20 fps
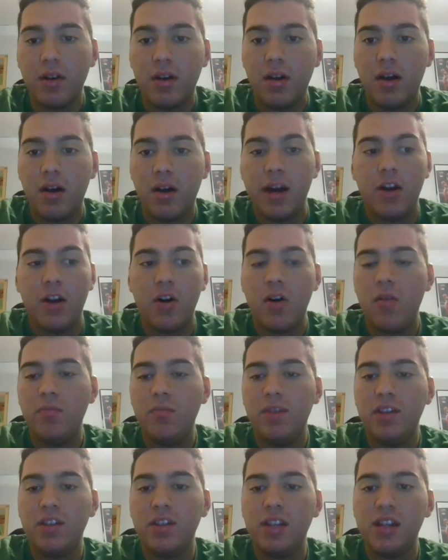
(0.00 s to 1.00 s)
I know
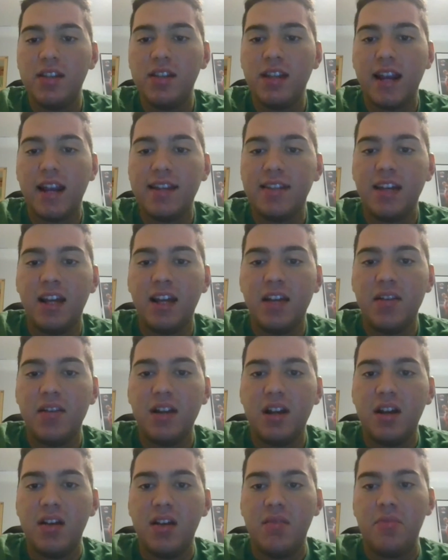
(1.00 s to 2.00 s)
this season I said
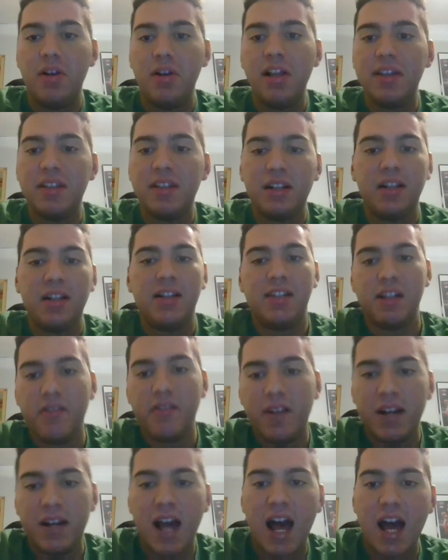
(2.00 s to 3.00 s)
realistically
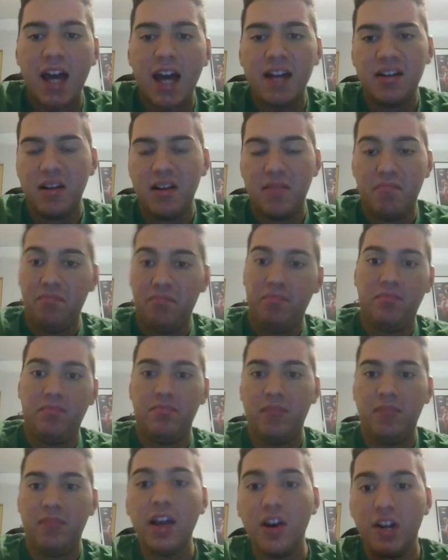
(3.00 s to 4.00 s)
7-9.
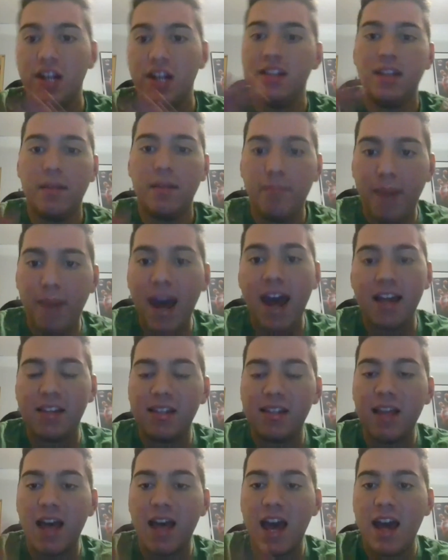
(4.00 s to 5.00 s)
Thank goodness they passed
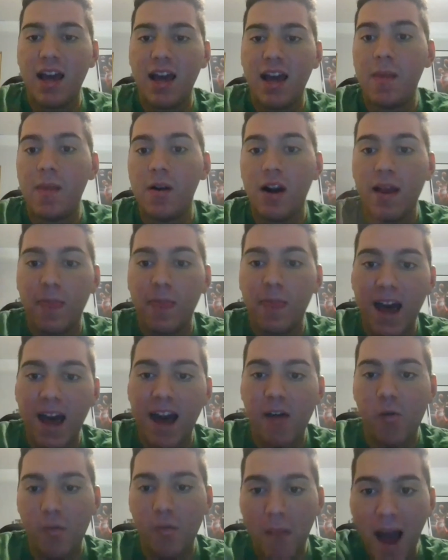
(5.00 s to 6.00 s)
that, and they're at
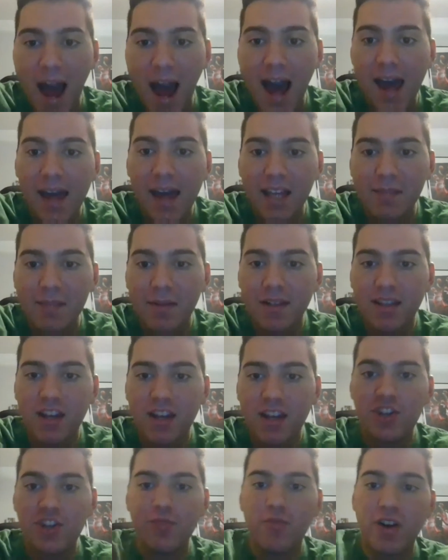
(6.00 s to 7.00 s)
9, where my high
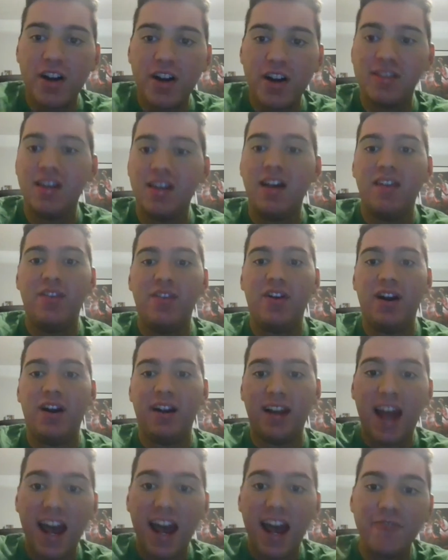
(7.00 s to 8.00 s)
expectation was. They're at
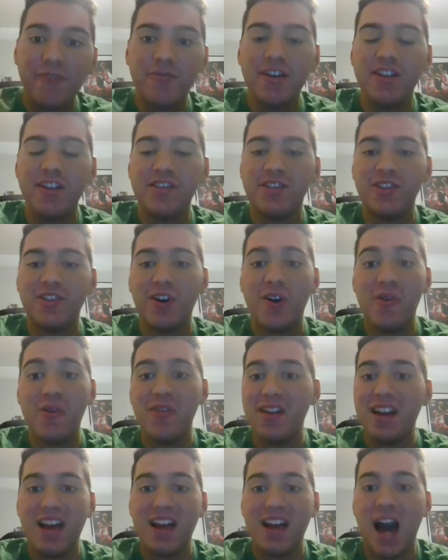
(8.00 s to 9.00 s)
9 wins. So
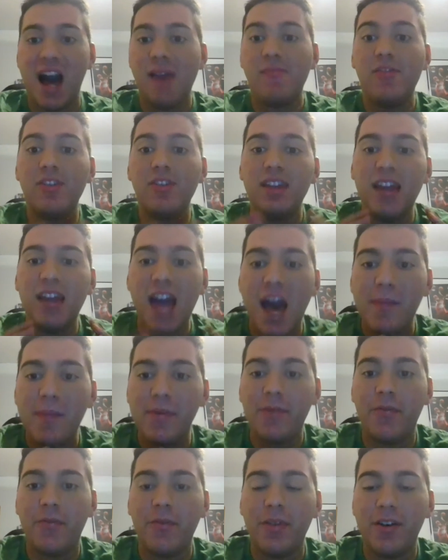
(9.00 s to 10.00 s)
I'm really happy
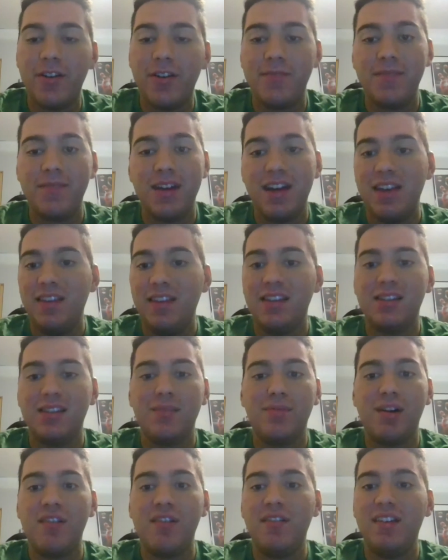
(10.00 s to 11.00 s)
for them. This is
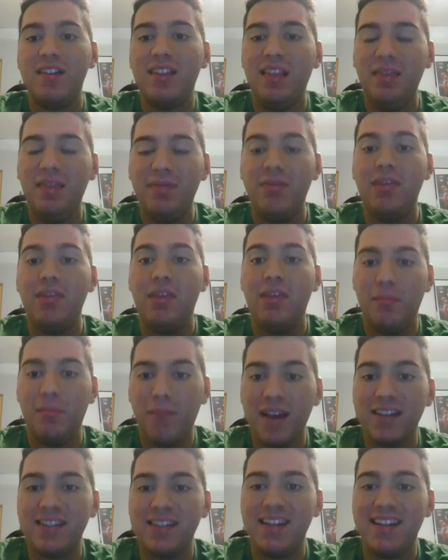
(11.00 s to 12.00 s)
probably like
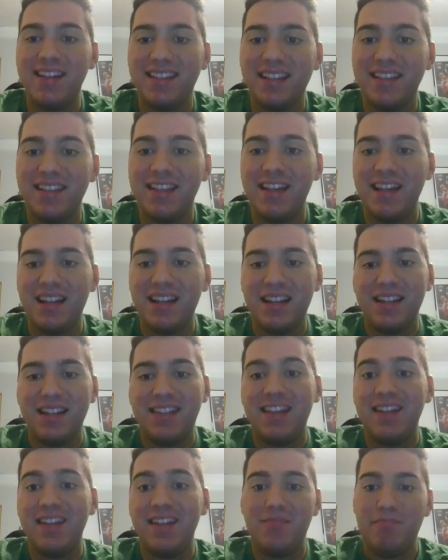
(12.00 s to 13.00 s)
best season
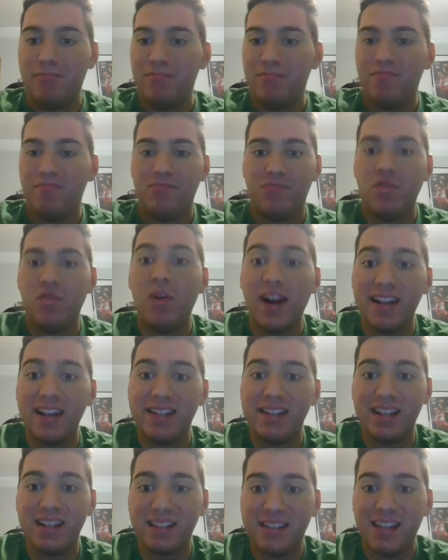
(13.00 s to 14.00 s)
since
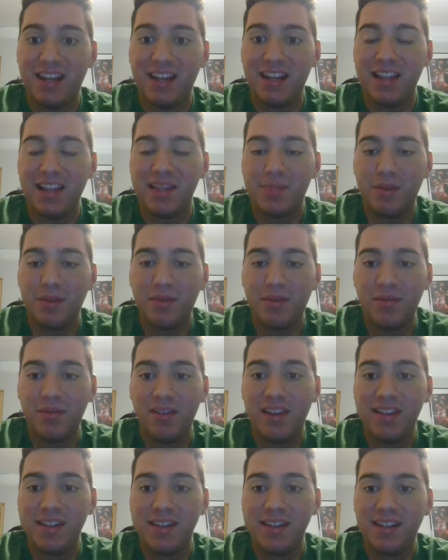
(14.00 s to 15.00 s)
2016. Let's be
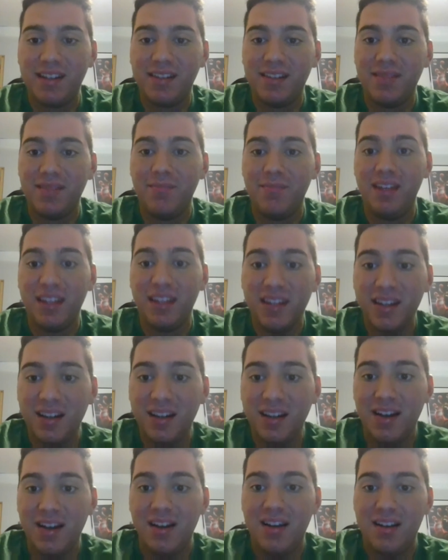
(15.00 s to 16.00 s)
realistically me.
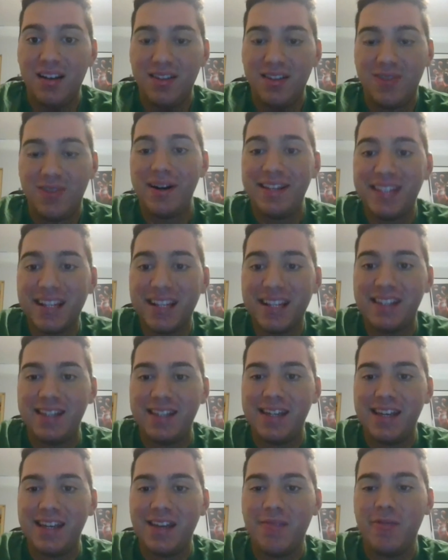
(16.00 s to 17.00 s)

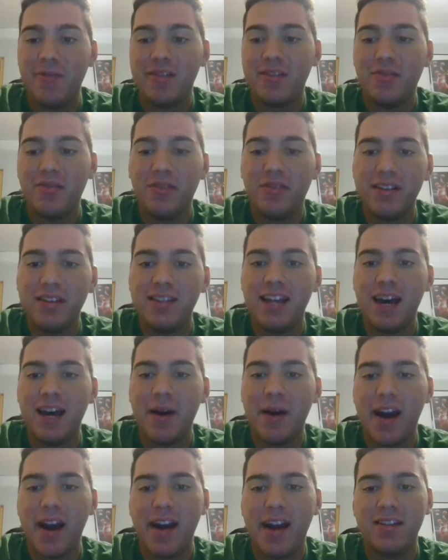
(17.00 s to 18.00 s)
2016 was the only time
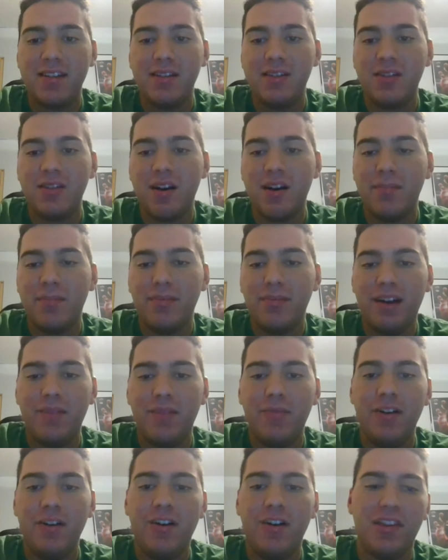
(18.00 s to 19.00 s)
I actually started playing
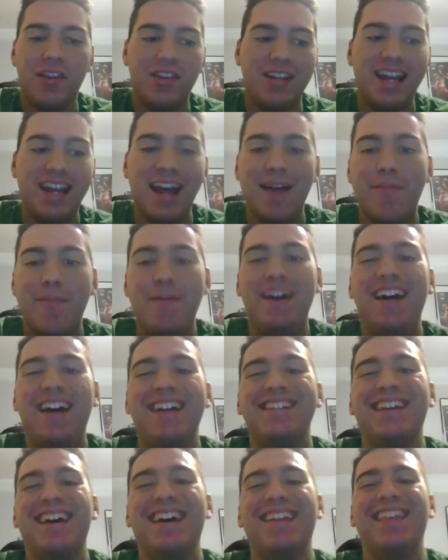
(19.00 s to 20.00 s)
We Are the
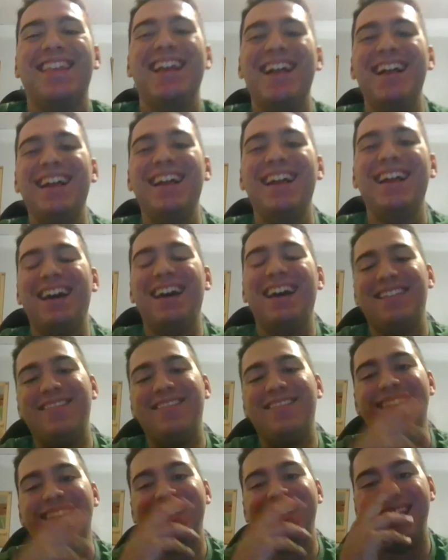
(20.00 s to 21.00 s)
Champions at
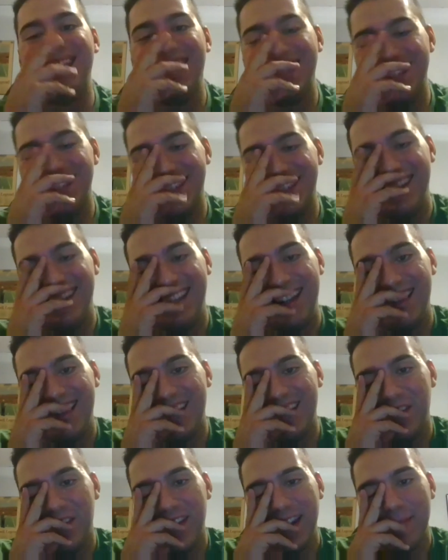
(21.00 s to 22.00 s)
week 16
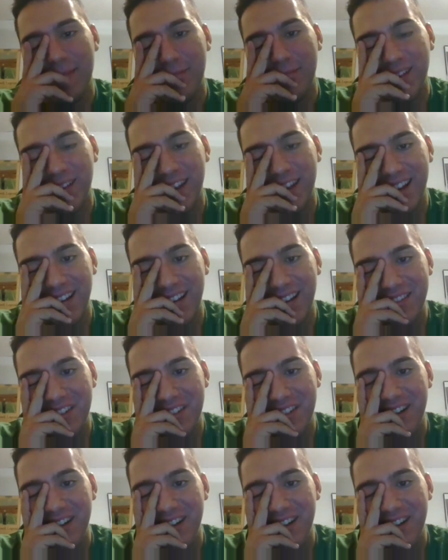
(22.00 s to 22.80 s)
when we made the playoffs,